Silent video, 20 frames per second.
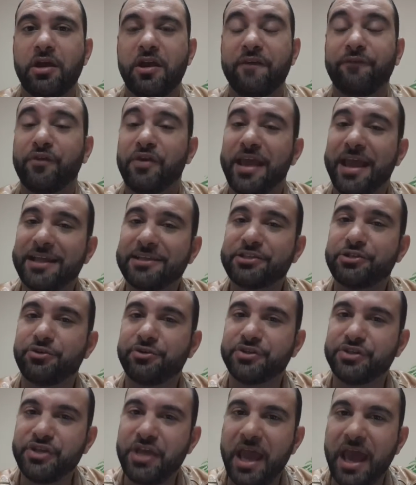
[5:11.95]
If the
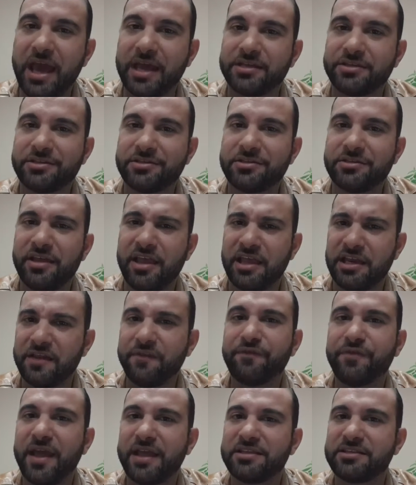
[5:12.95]
answer is yes, and
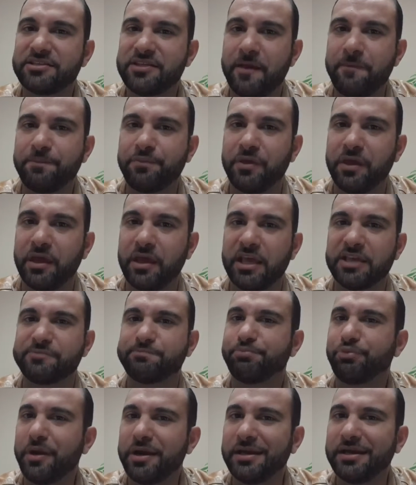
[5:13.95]
if that something
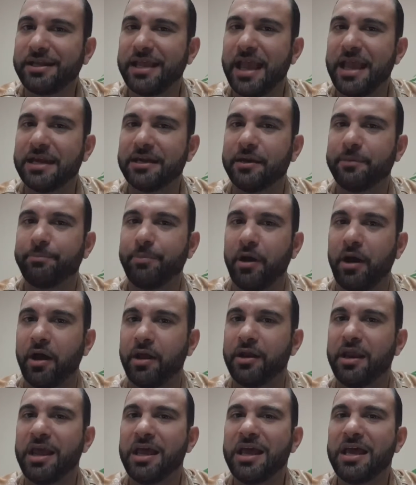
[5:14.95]
is predicated
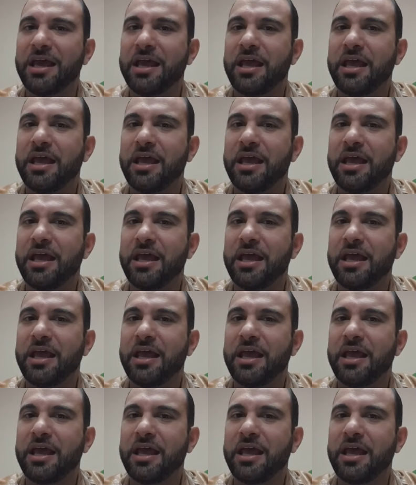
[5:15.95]
upon